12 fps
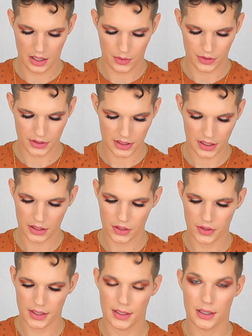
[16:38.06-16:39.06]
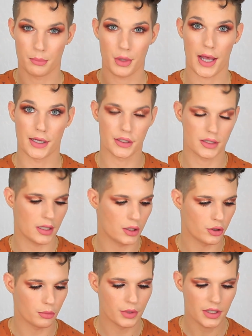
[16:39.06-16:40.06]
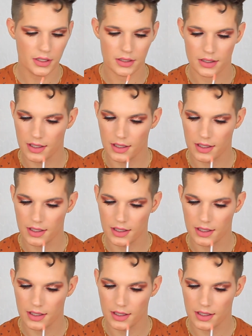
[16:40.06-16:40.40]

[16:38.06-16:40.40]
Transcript: We're just going to go ahead and apply just a little bit.